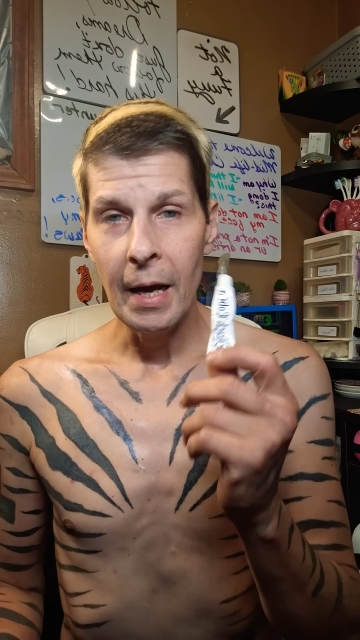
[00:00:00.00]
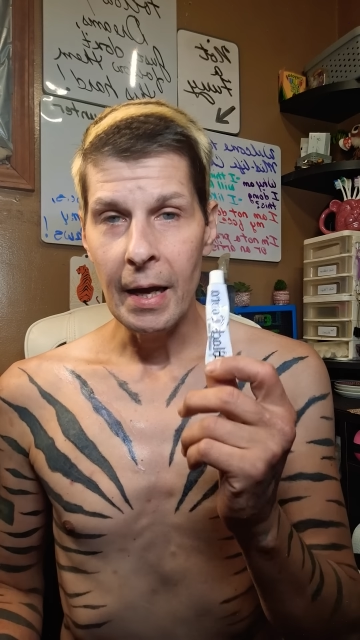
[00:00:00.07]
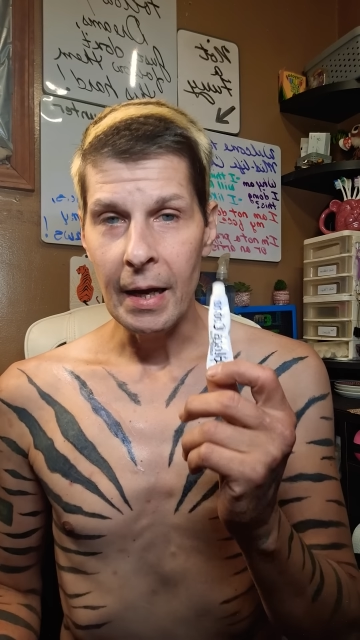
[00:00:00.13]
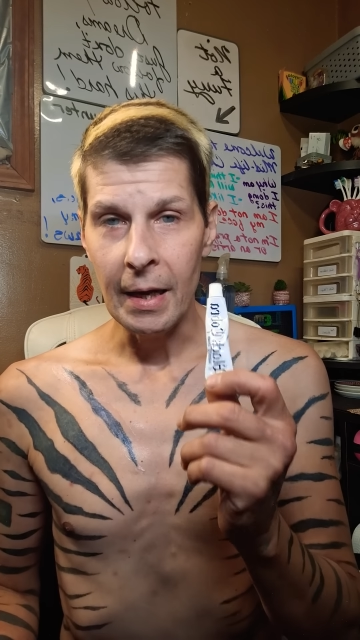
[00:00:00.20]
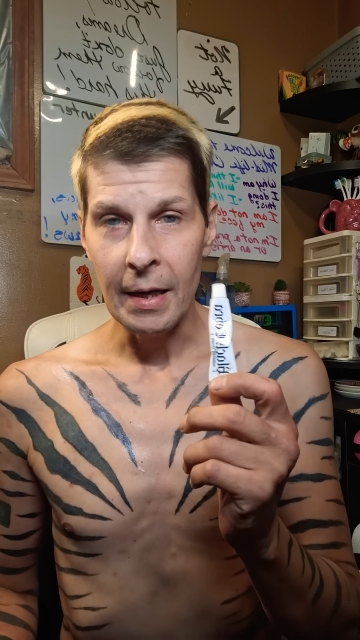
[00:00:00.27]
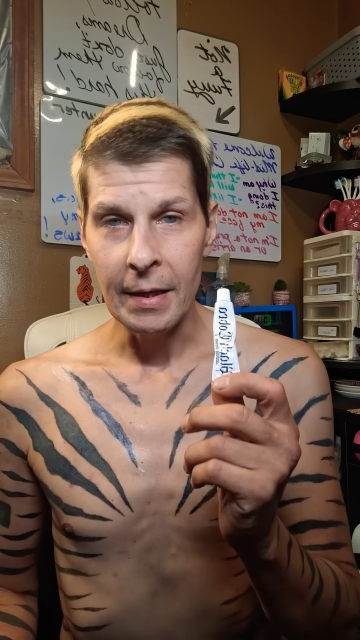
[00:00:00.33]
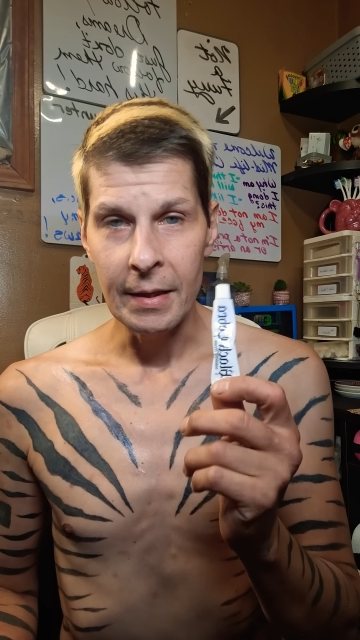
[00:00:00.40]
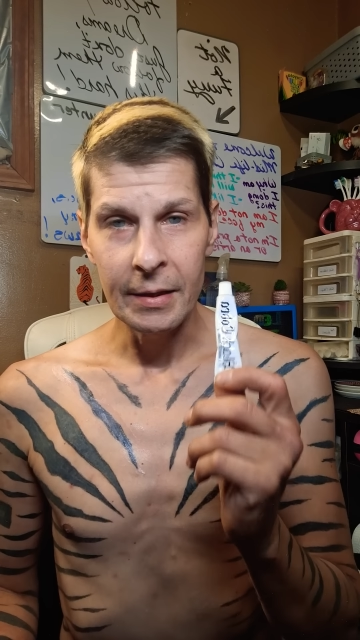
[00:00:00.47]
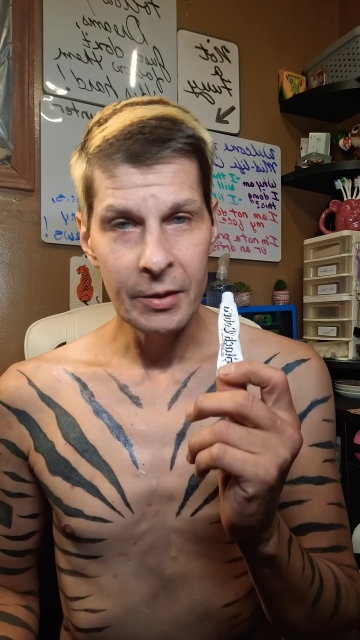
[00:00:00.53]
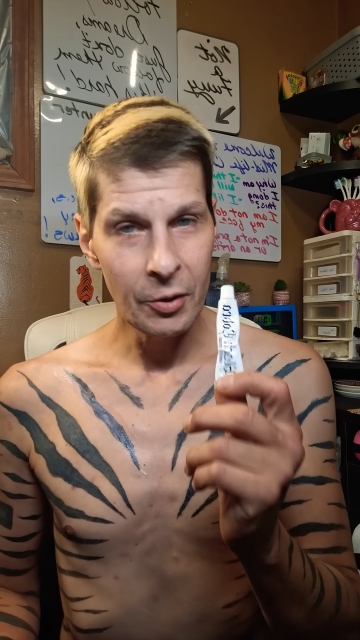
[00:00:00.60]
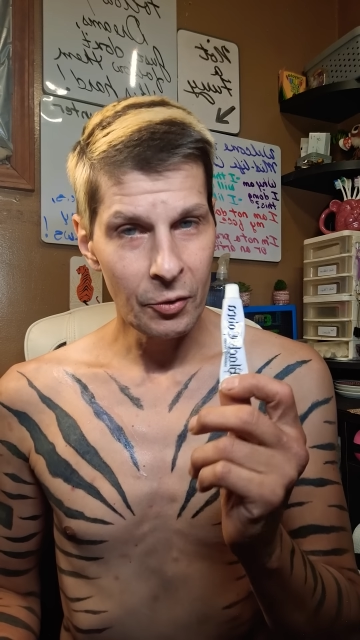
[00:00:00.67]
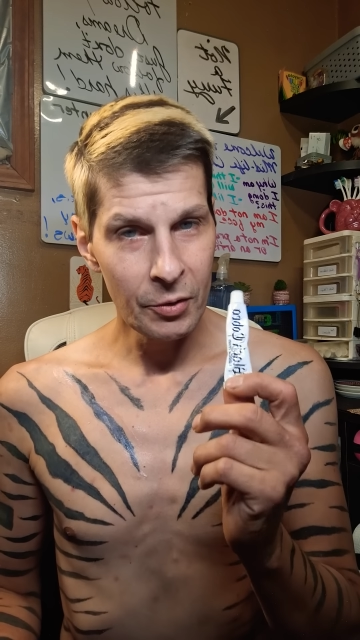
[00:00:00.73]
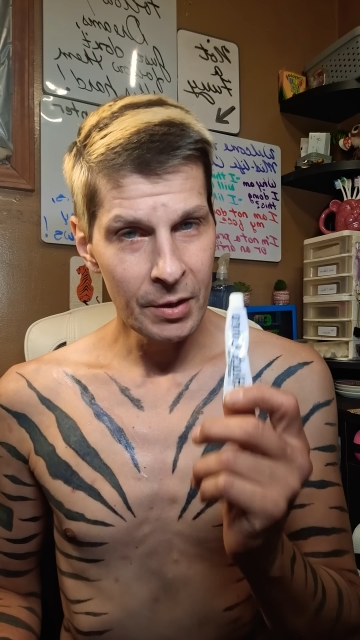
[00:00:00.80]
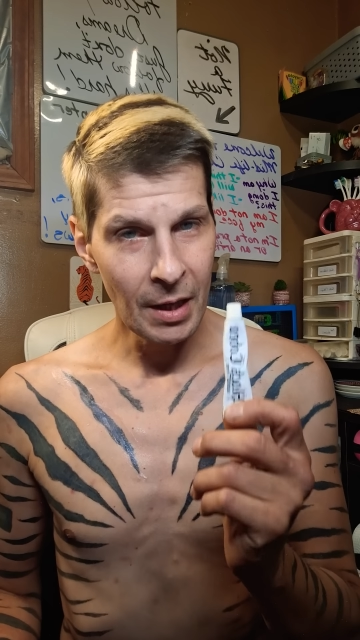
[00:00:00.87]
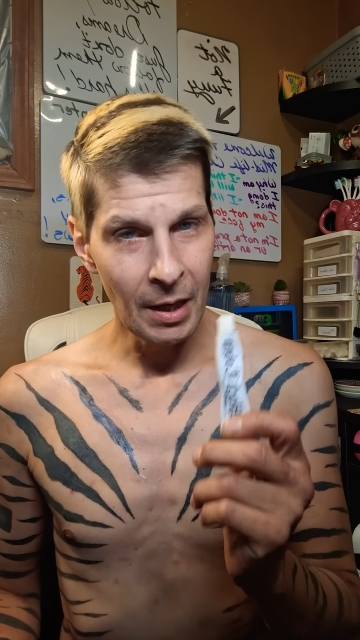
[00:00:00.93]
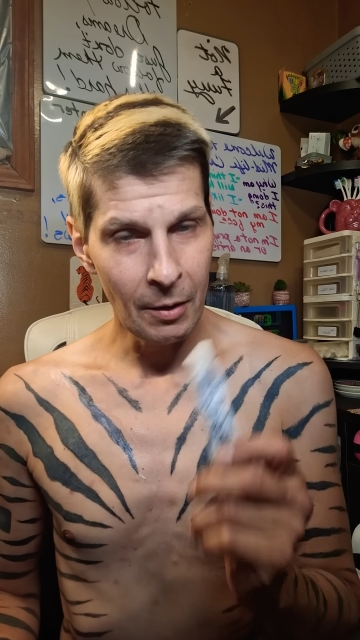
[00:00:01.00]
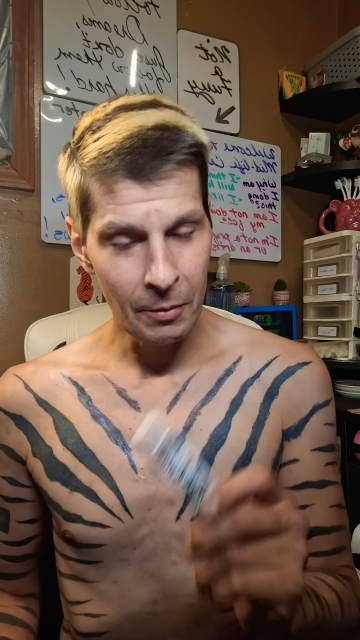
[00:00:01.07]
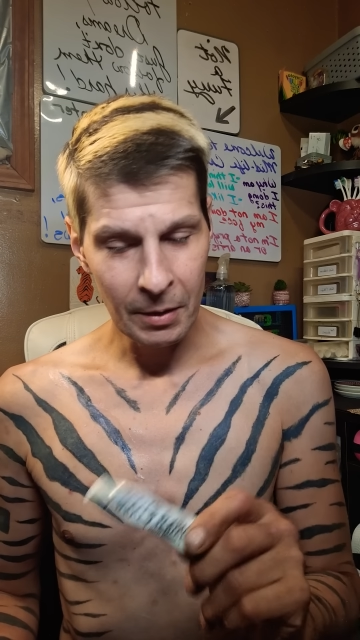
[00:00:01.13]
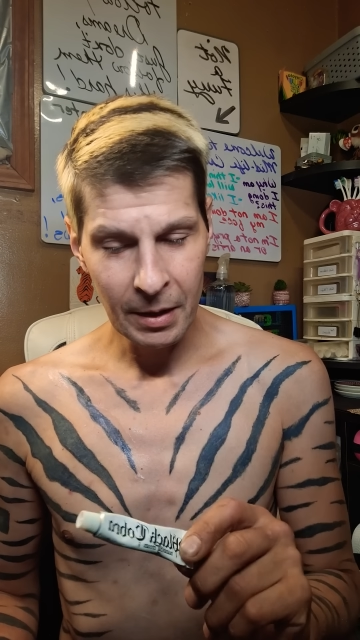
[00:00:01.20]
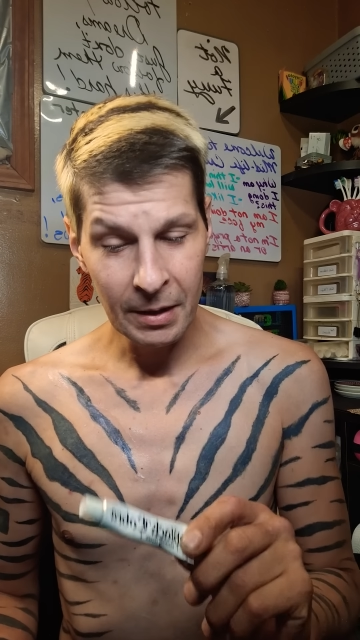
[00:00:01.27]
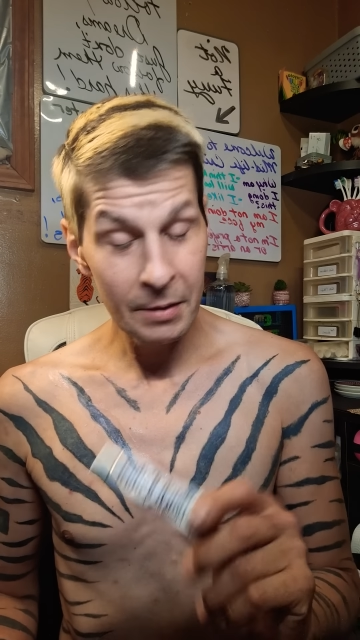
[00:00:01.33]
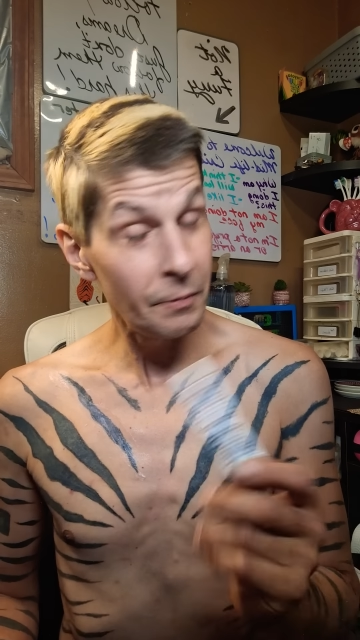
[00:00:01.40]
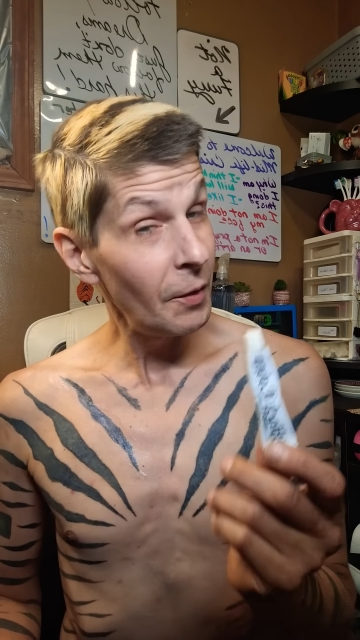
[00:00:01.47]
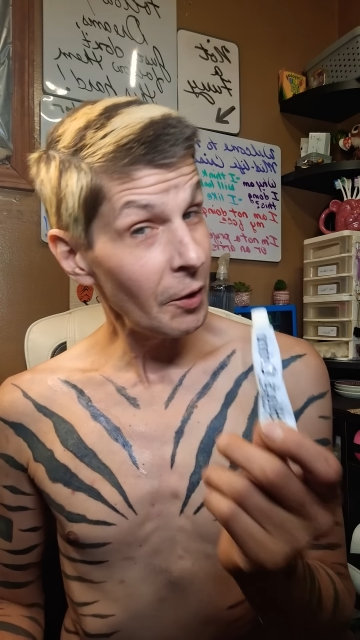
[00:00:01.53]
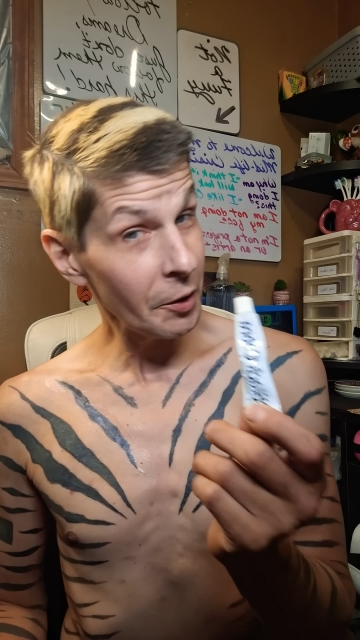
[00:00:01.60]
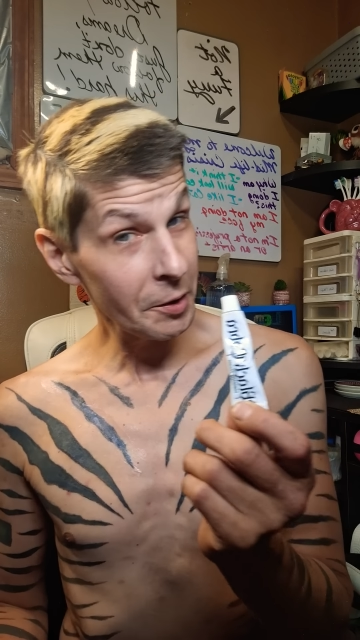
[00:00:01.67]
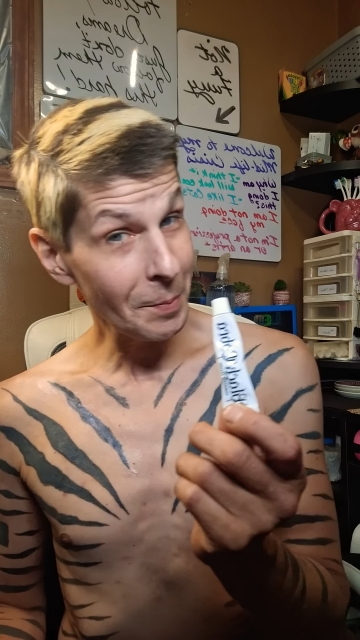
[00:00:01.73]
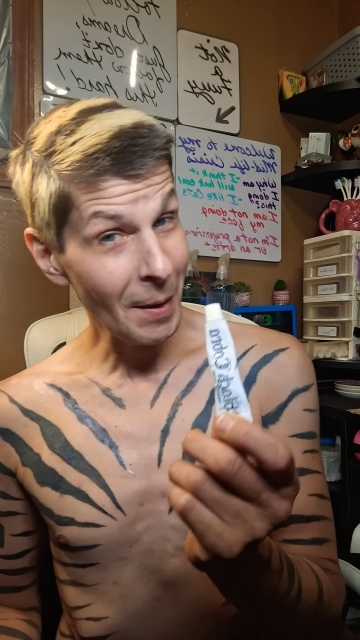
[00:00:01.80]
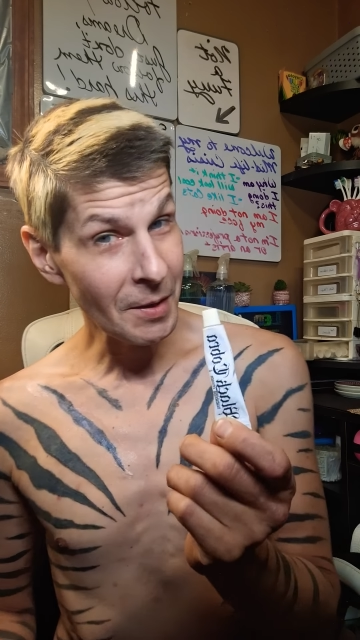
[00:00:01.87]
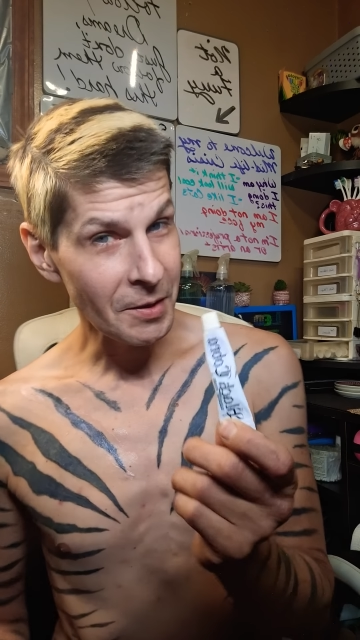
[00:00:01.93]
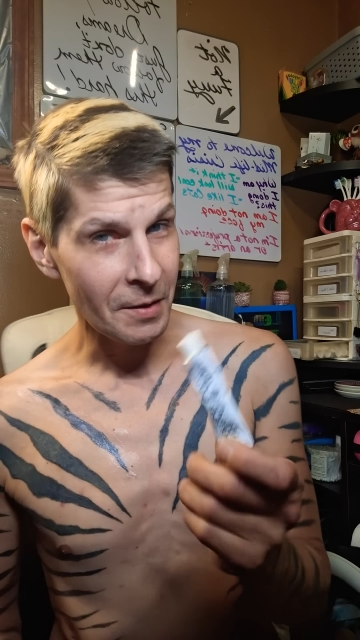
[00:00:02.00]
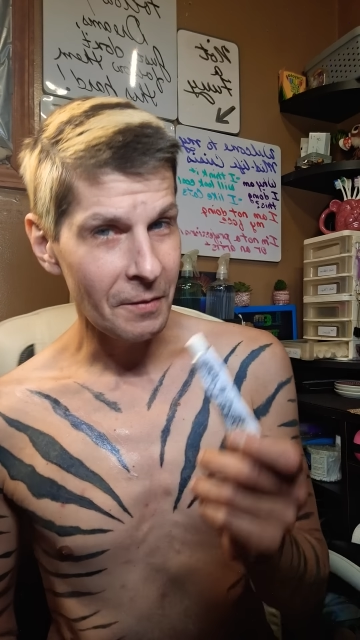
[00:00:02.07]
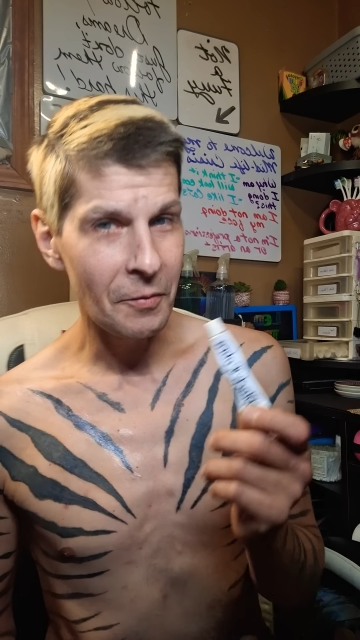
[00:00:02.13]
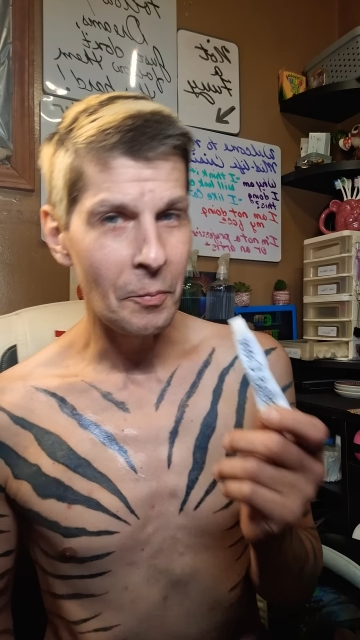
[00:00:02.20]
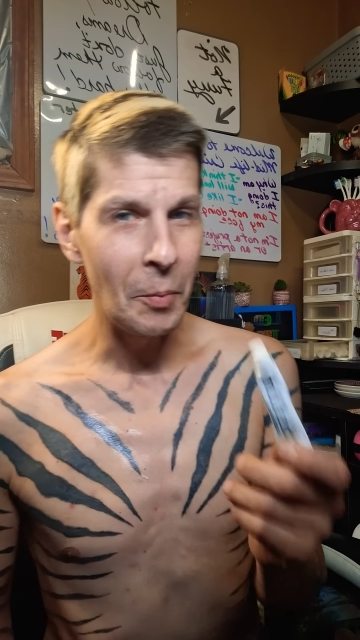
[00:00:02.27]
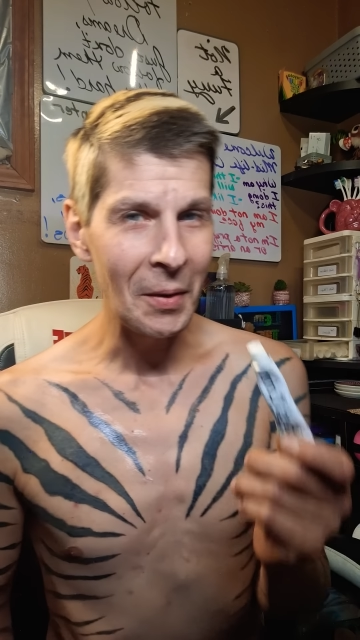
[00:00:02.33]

and it turns out it's very expensive,